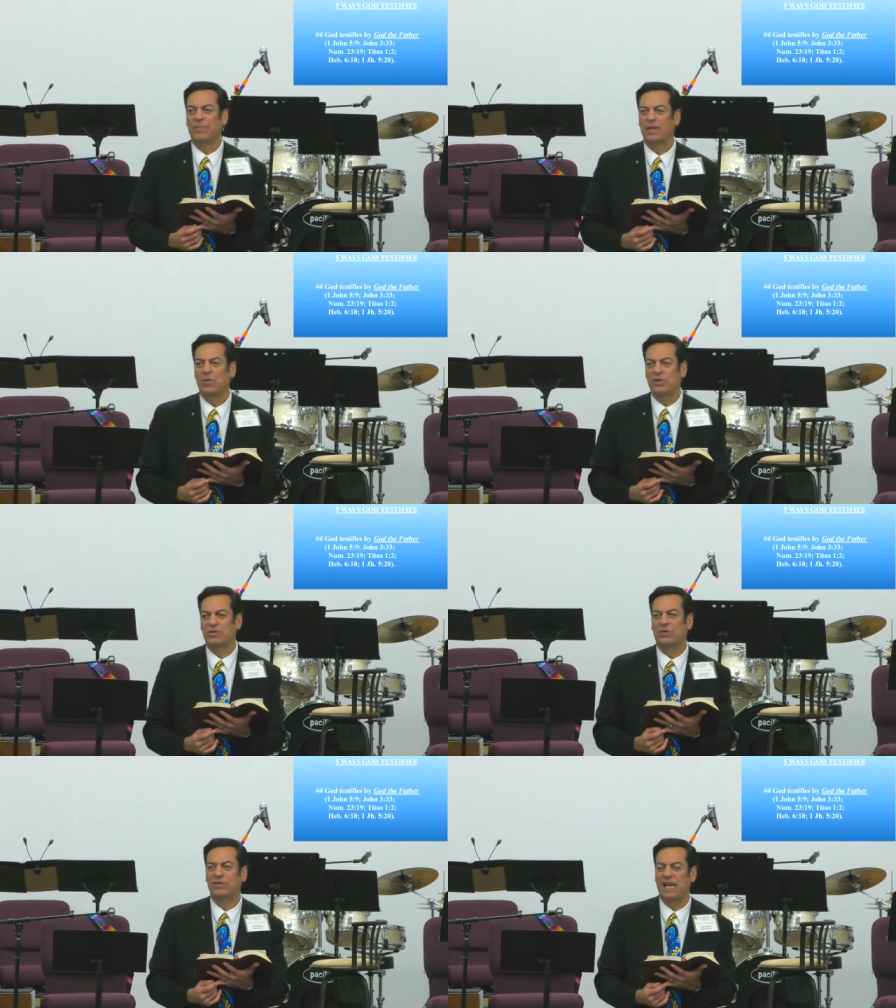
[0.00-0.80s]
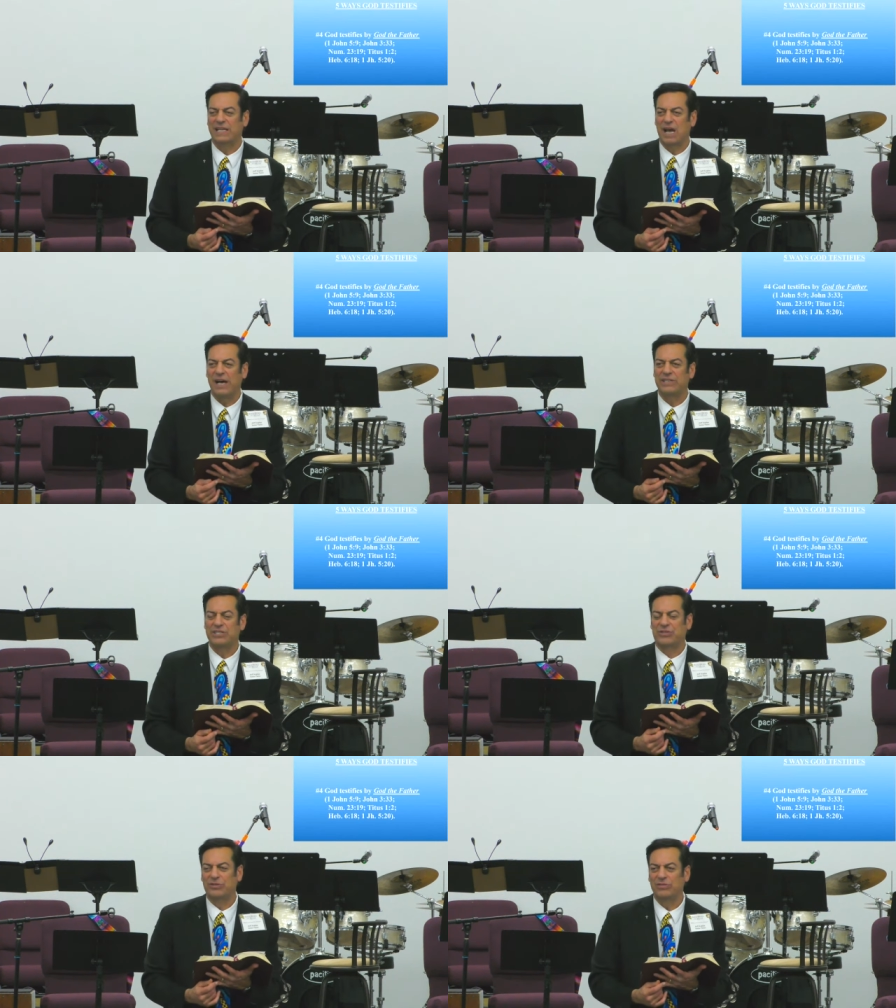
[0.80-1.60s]
We're told that God is
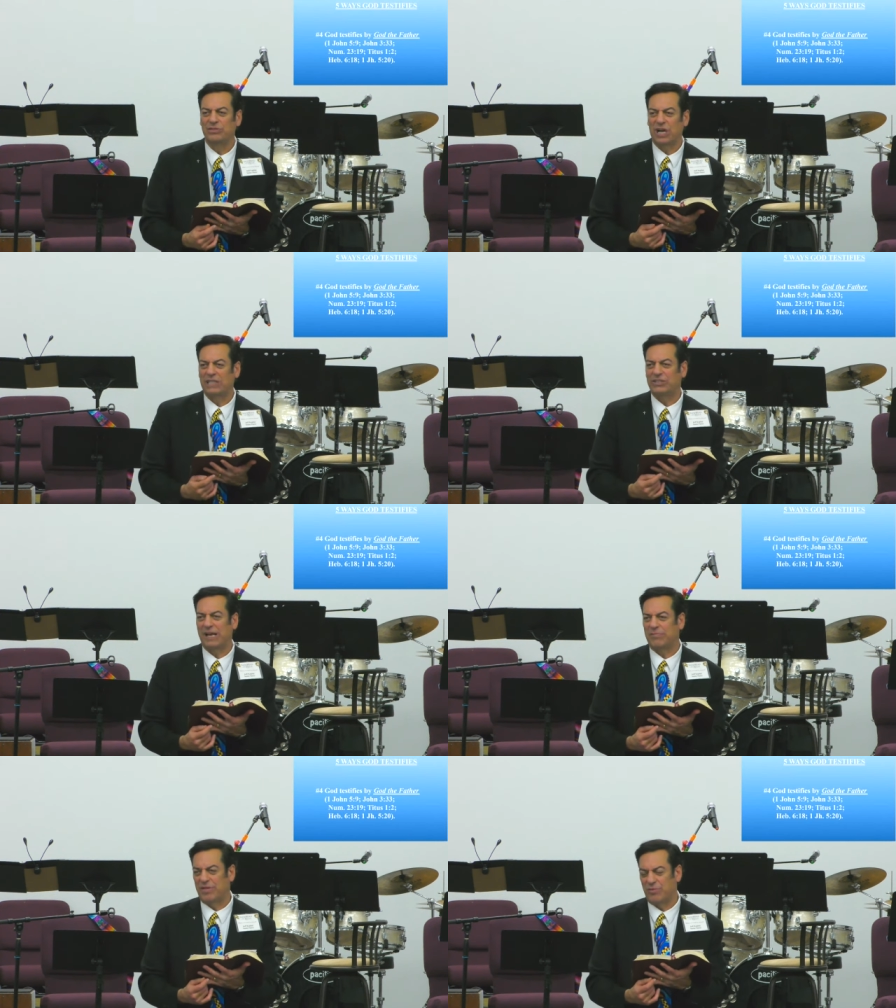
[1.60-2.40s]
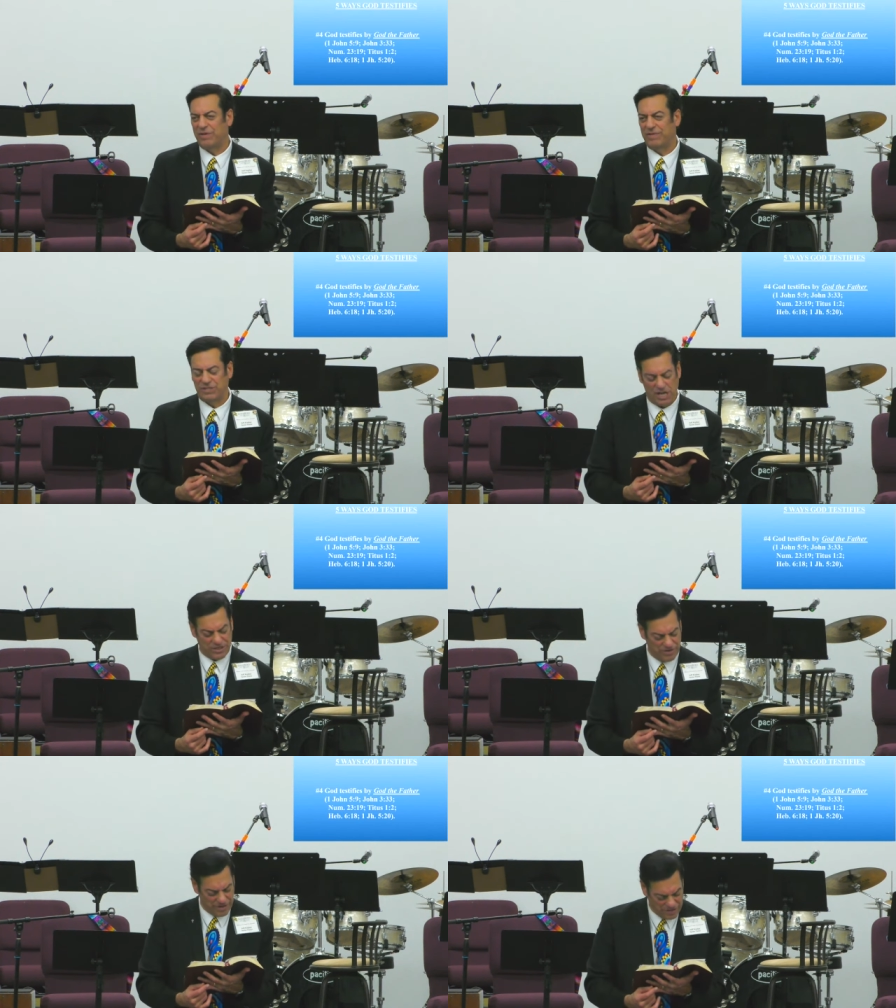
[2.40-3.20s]
true. John chapter 3, verse
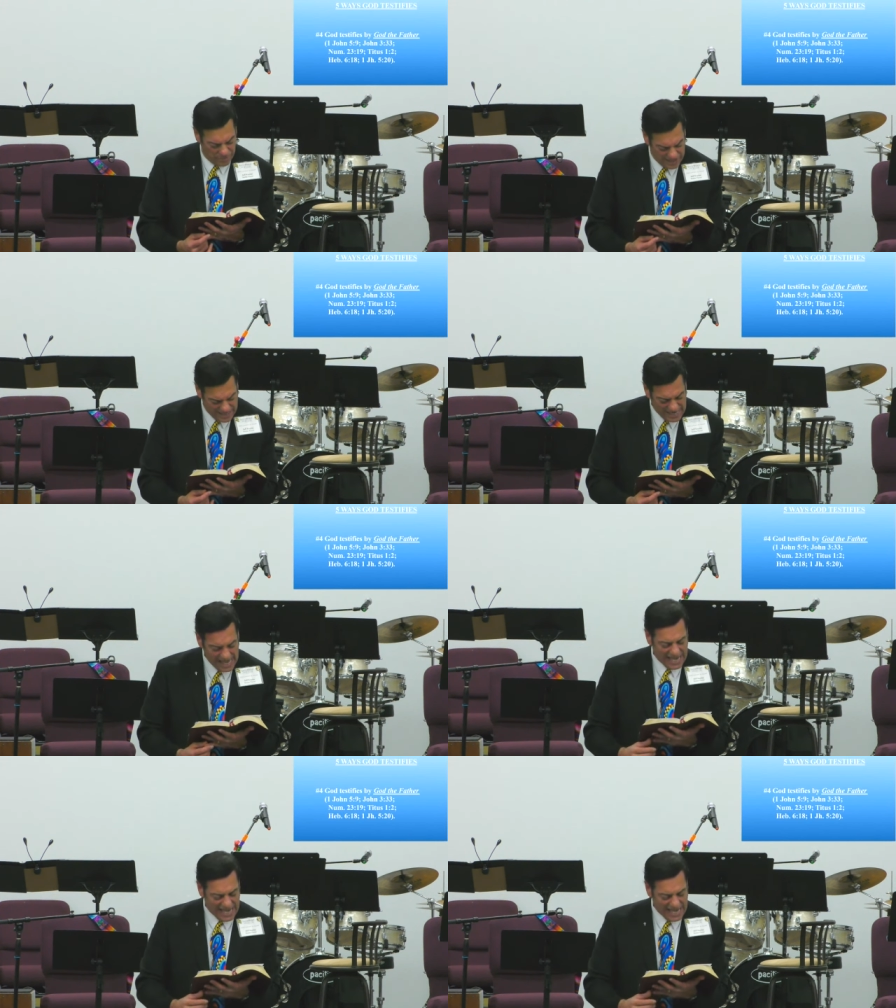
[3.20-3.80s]
33.